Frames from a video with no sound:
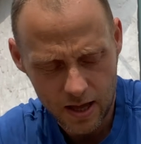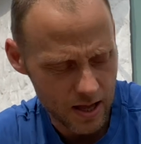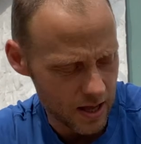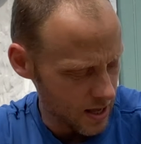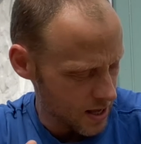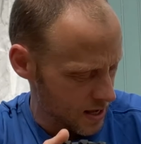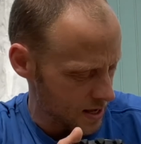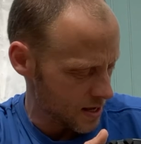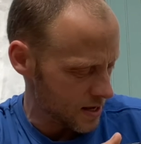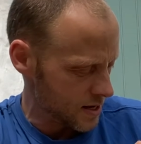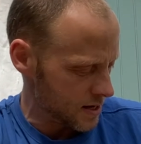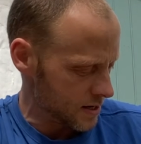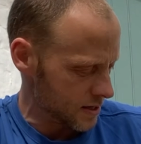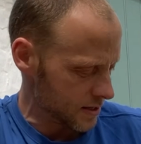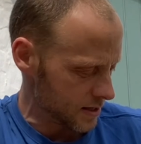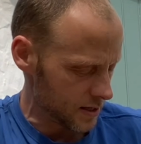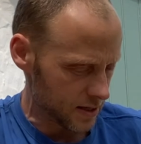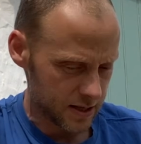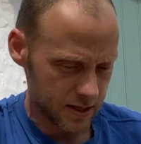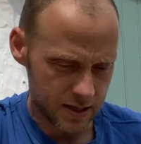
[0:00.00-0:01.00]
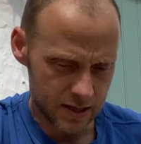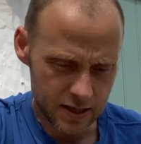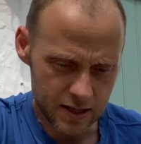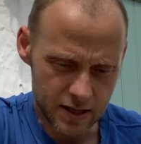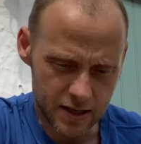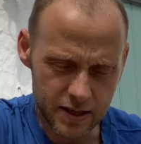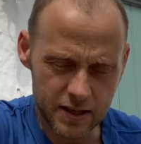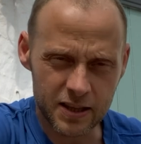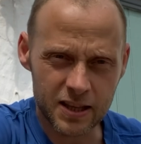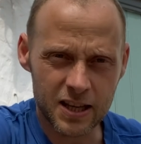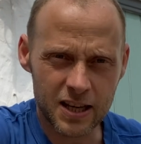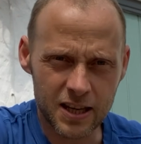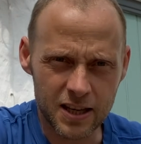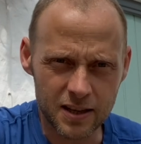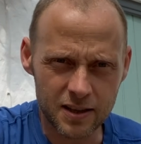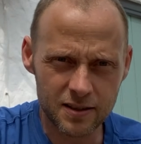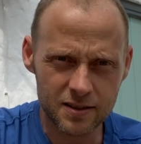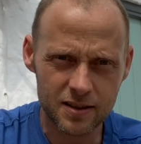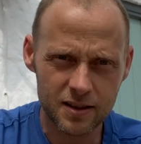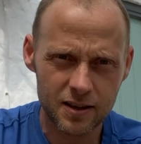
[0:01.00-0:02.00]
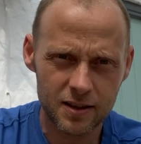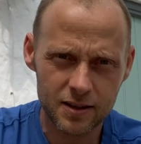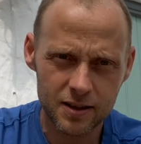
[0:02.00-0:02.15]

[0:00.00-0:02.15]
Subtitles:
and these